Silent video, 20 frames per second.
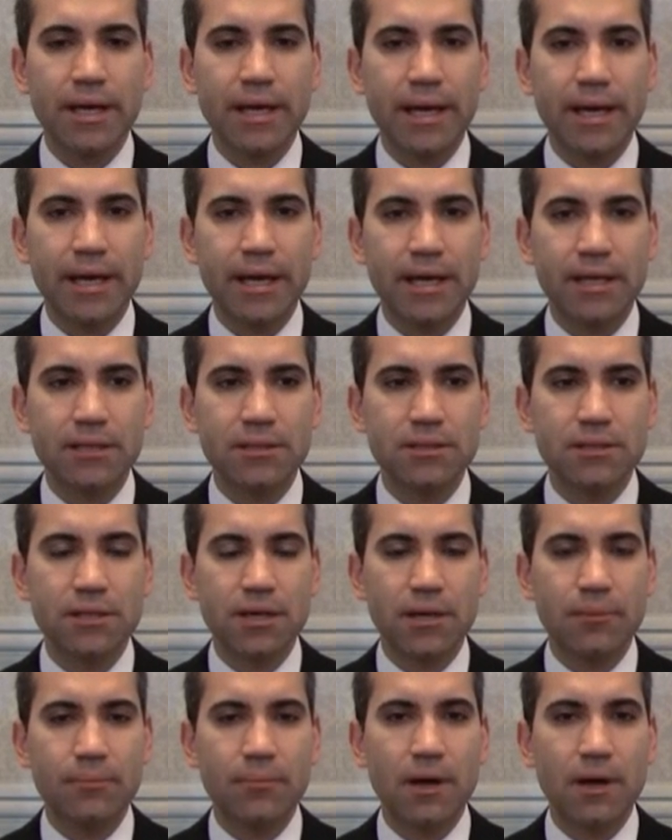And
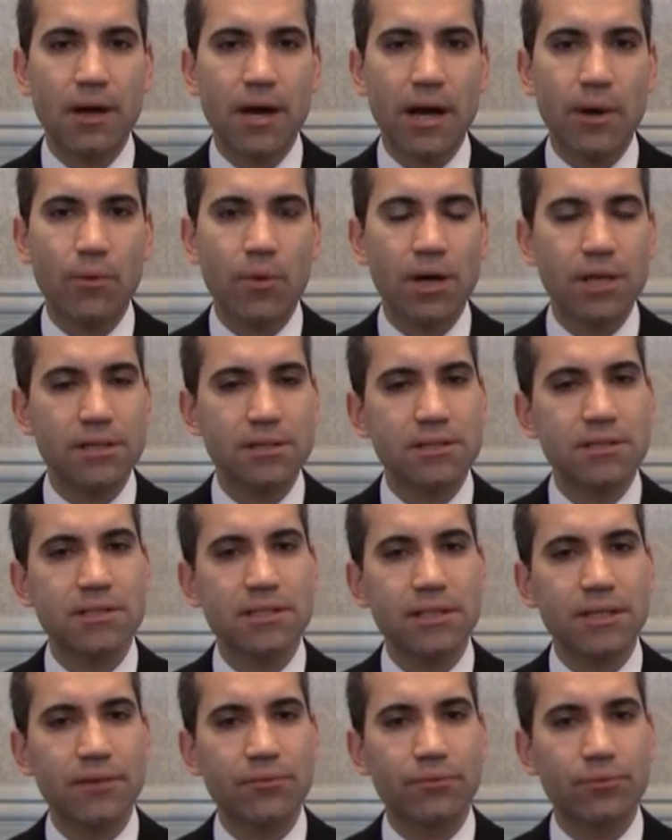I wanted to
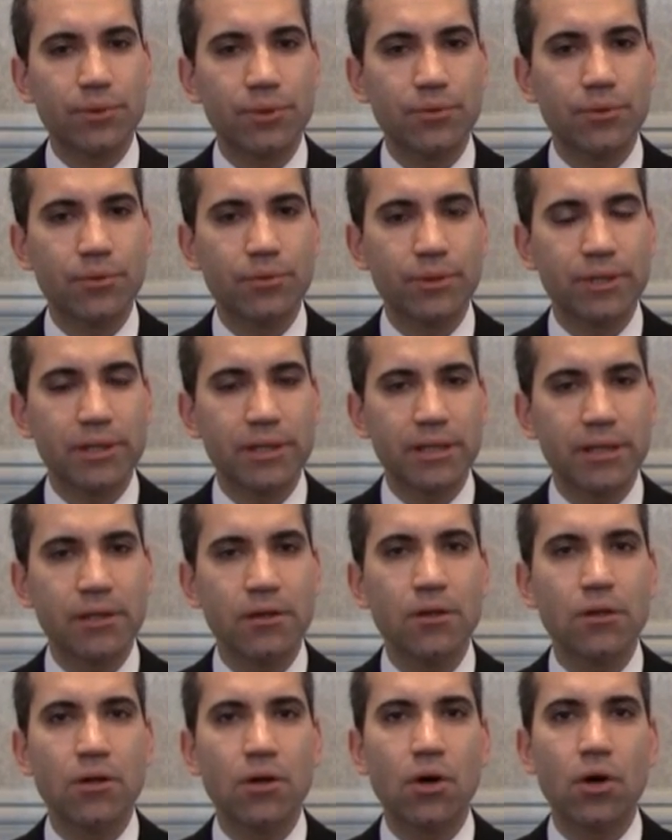see if we were really
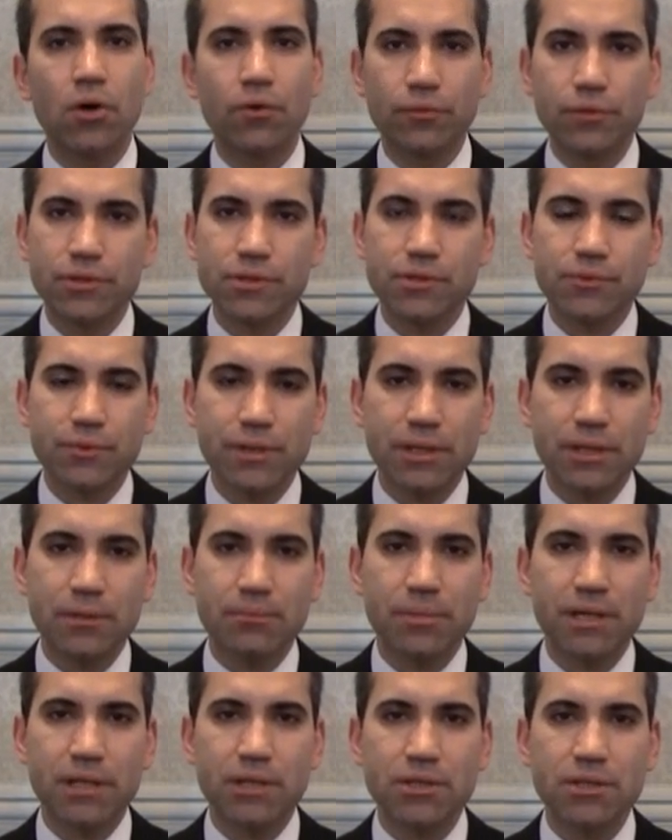
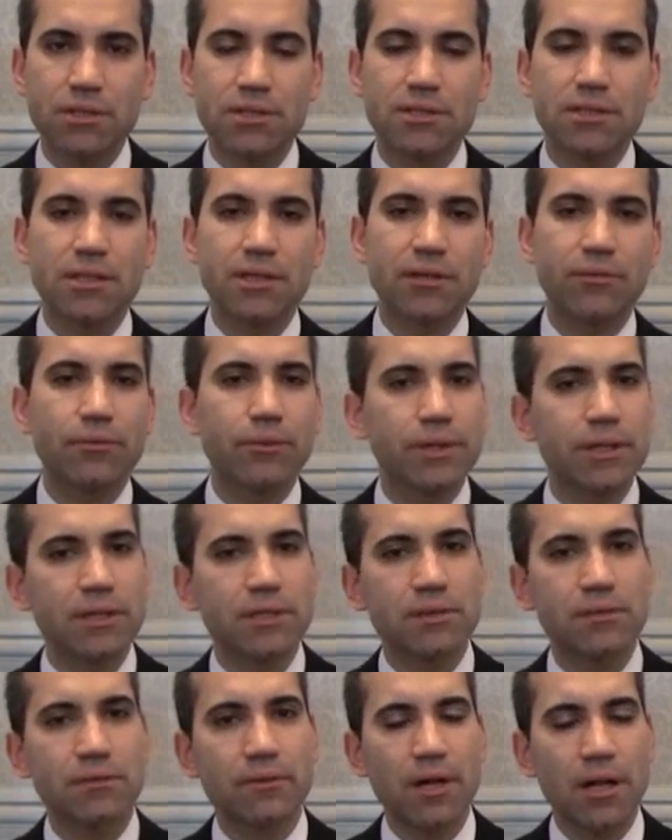over-screening patients and if we
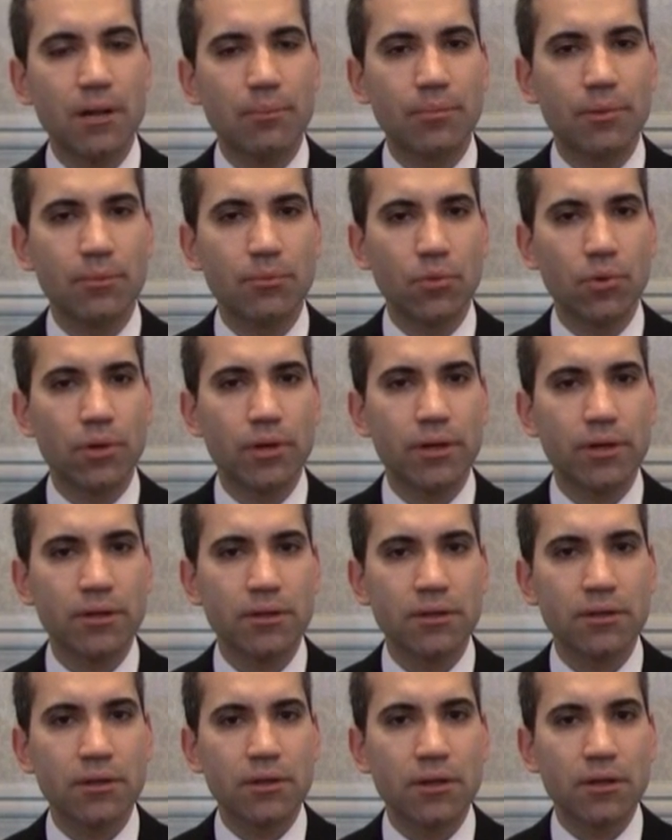could develop a more
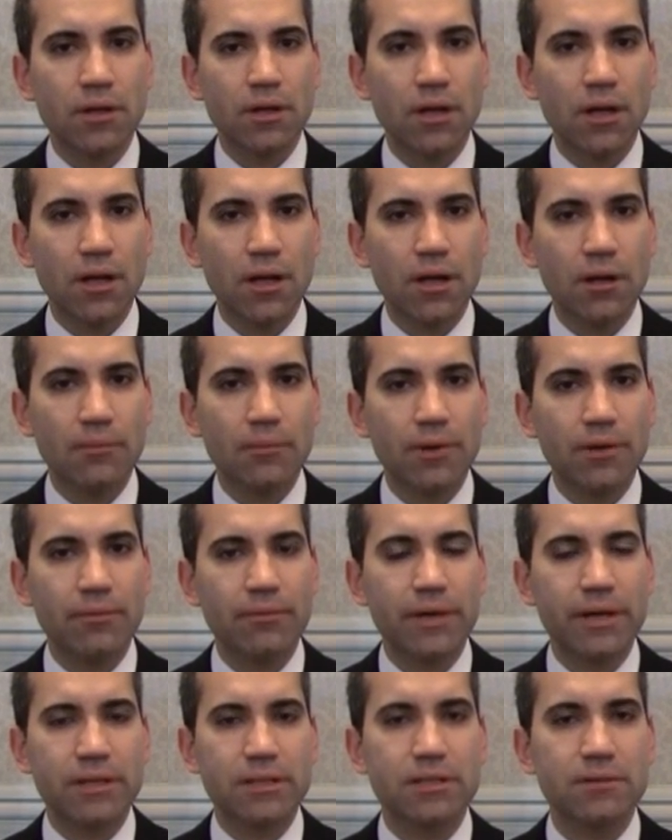
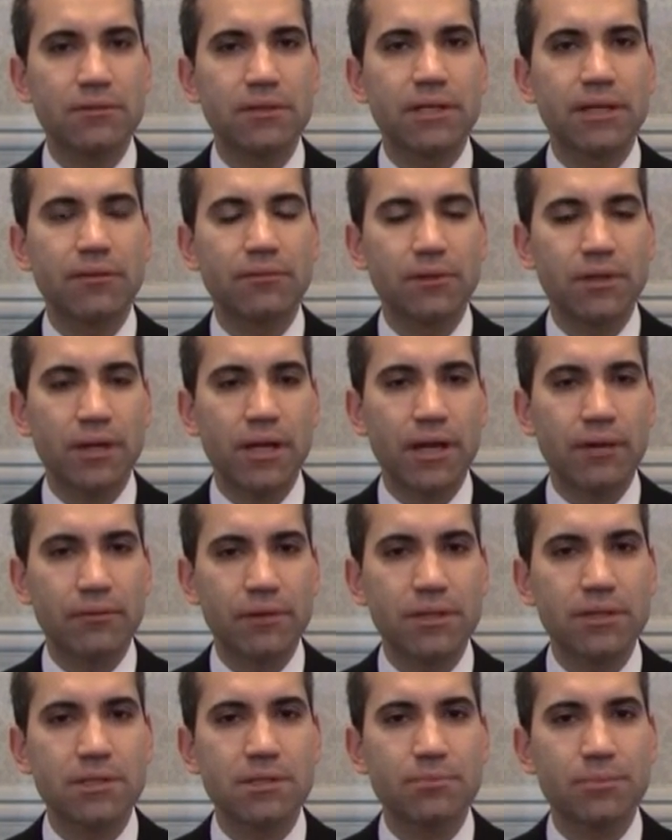effective and
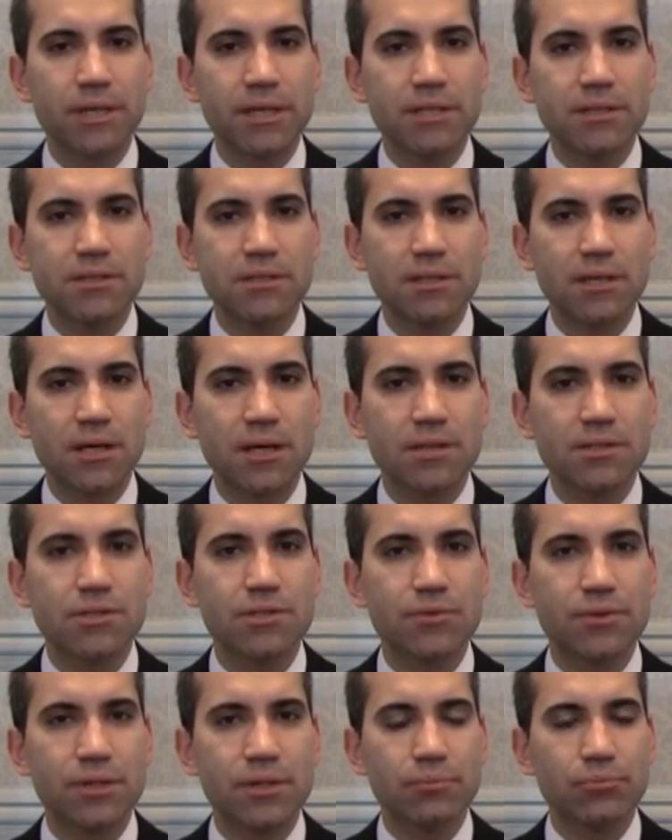evidence-based
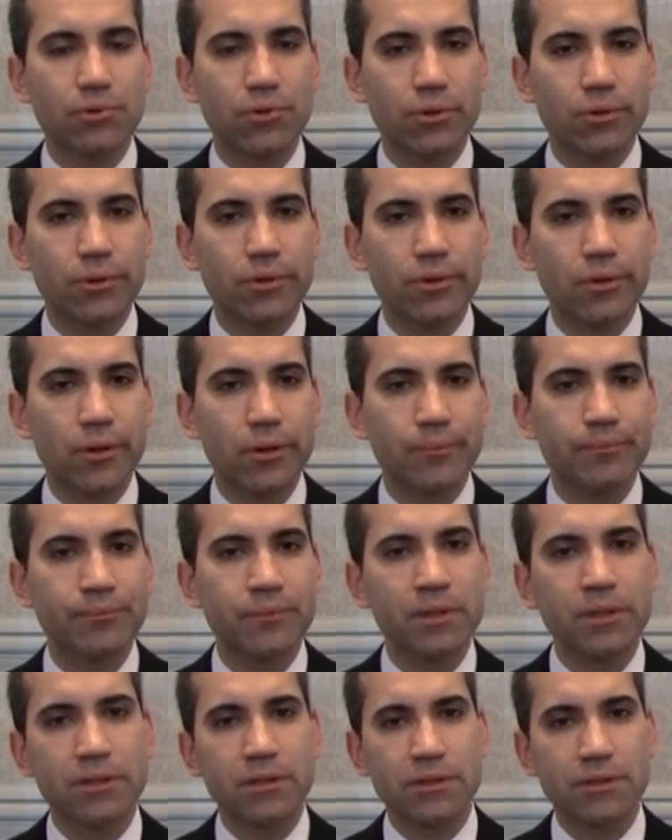screening protocol,
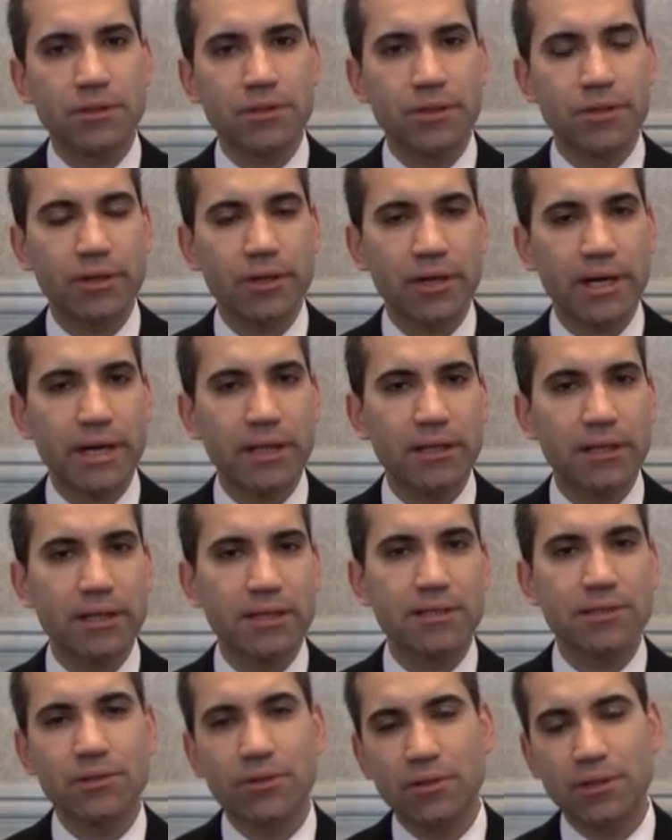because current
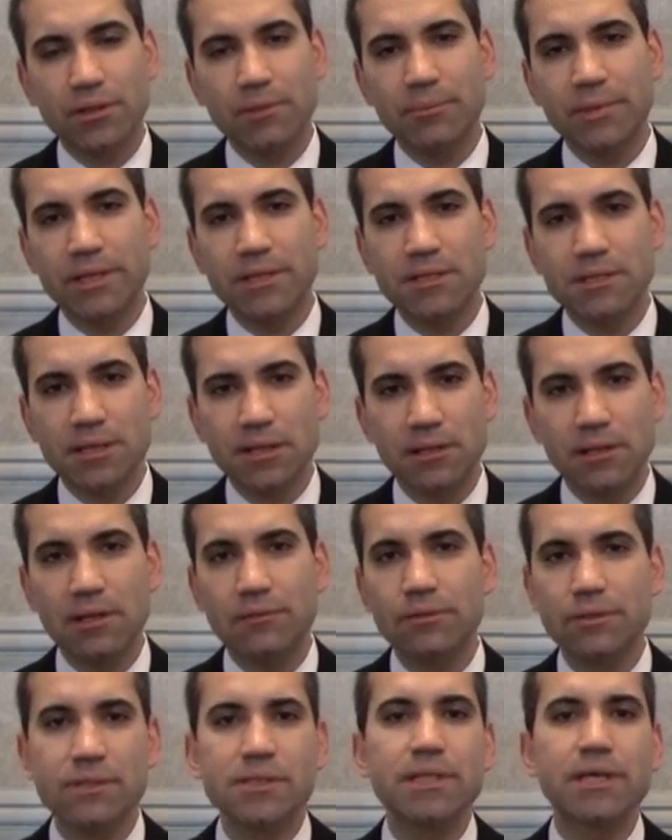guidelines are only based on
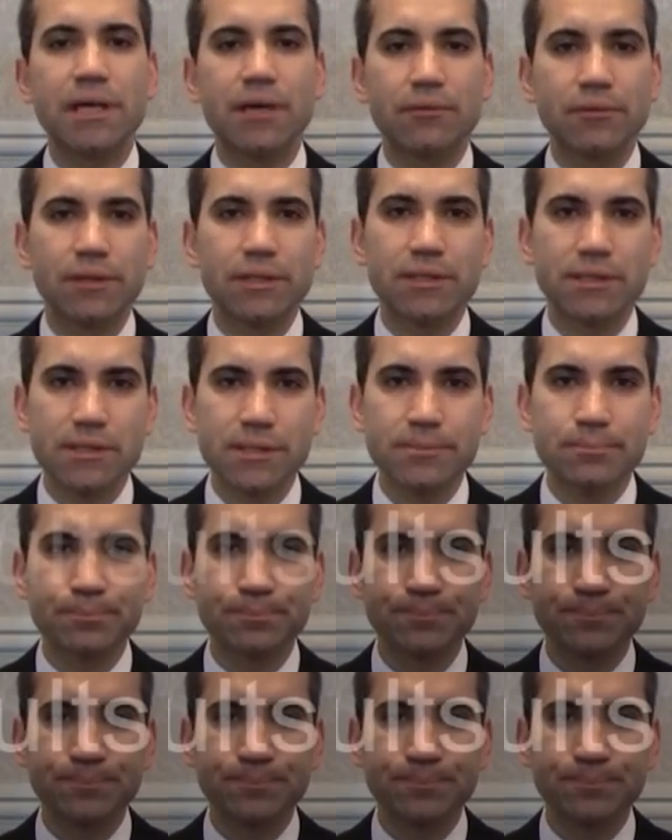level C evidence.